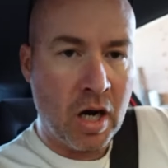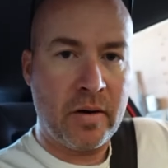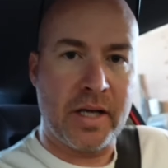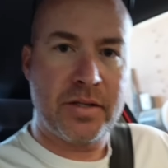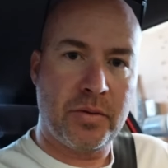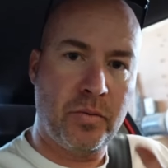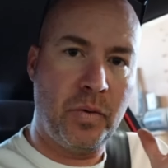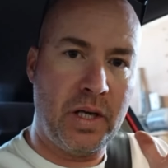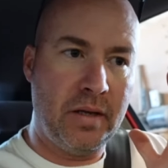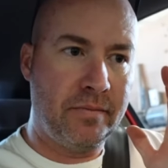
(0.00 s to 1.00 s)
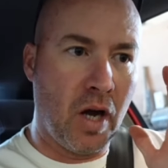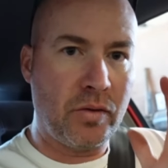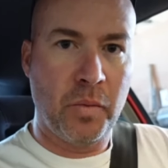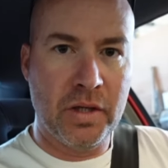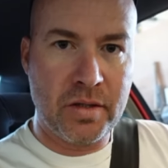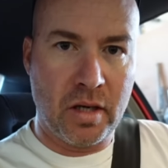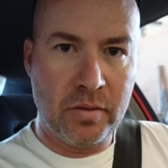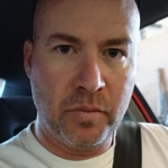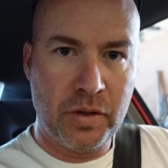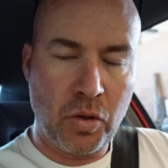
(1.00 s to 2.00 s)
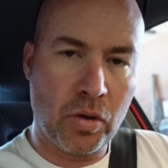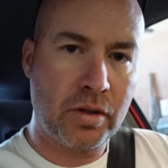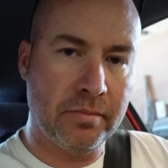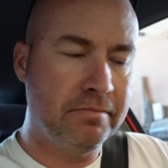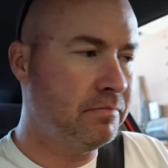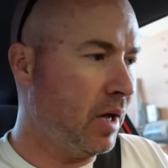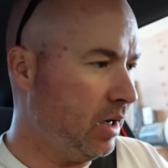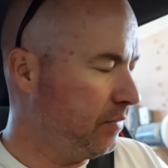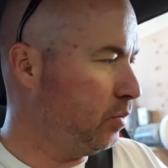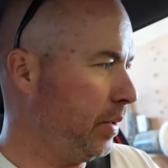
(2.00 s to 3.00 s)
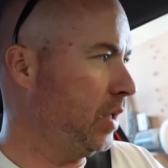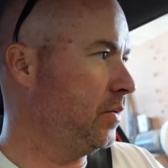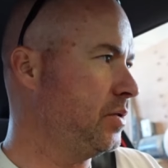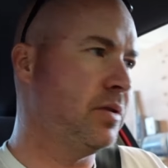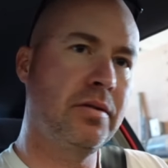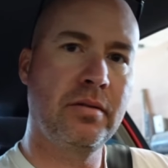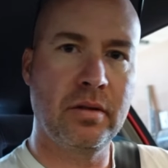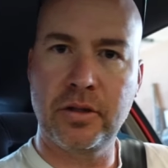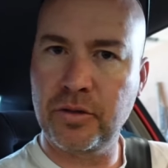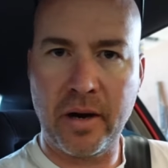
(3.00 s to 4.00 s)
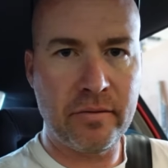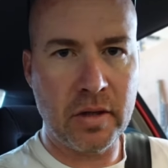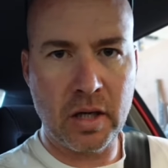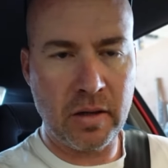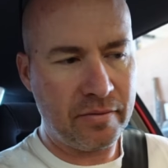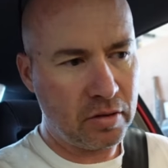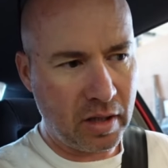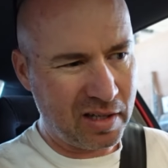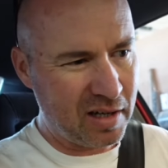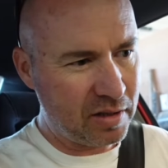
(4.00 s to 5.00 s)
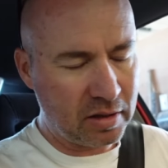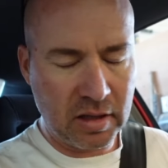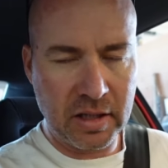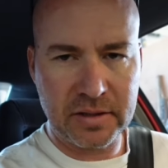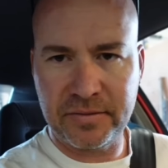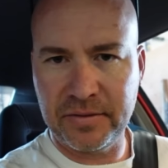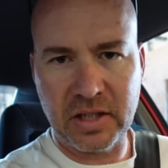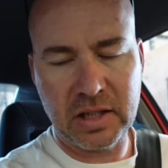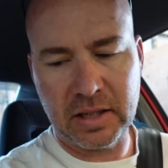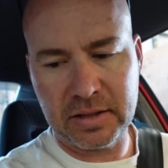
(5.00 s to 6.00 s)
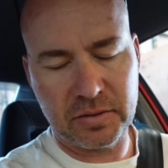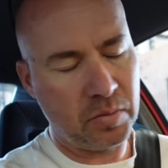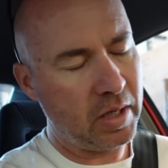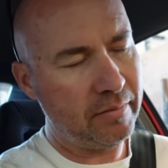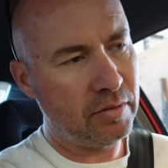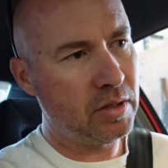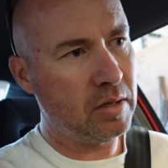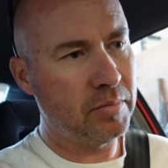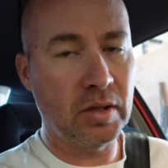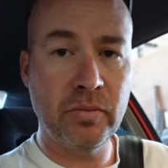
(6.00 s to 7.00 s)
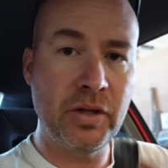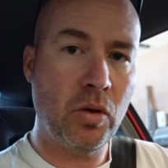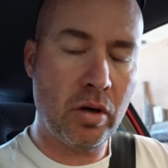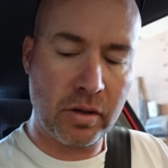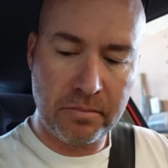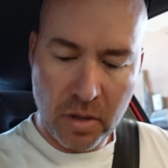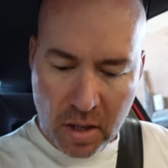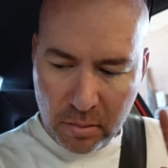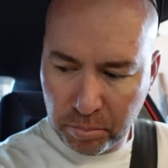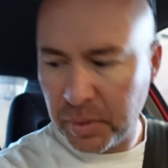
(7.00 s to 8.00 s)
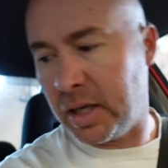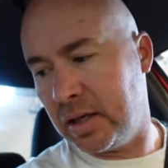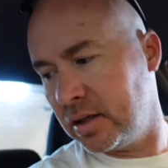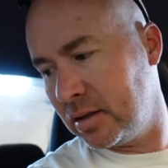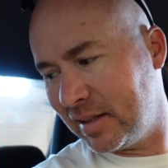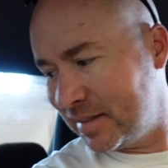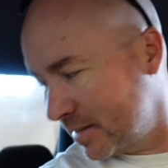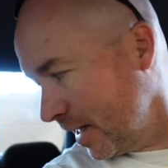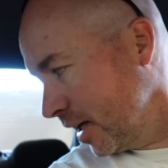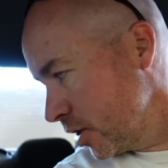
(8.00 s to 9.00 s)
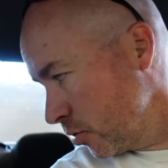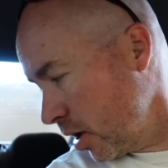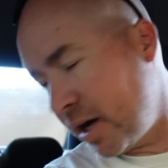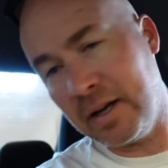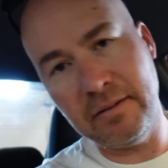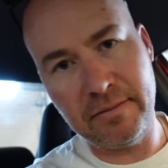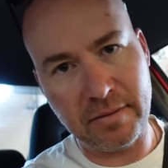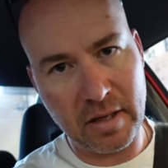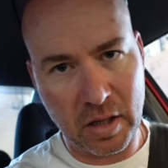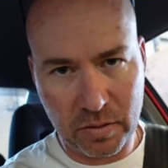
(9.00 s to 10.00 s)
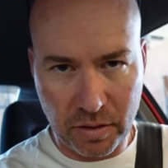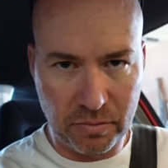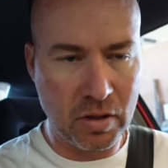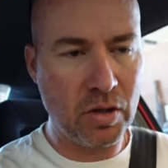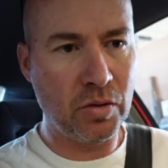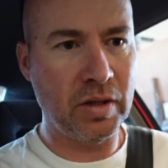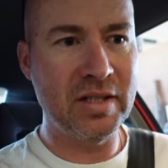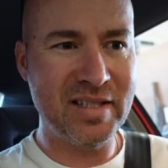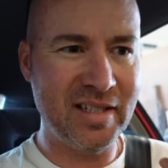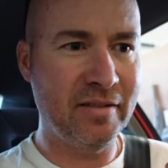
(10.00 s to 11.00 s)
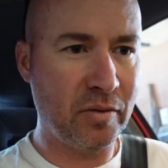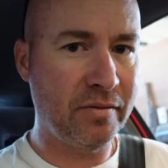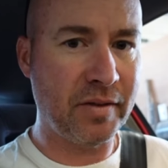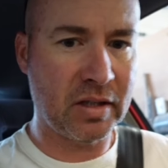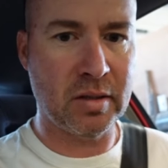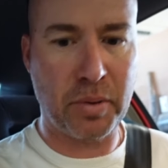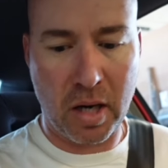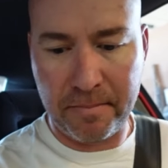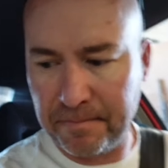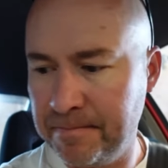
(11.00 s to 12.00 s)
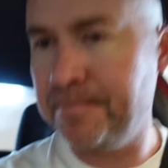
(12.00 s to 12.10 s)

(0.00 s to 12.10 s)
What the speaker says: All right, so we've got the wheels on, we torqued them, 80 foot-pounds. I'm gonna drive it around after like 100 clicks, 50 clicks, whatever. I'm gonna retorque them, but let's take a drive out on the road and see if we fix the problem.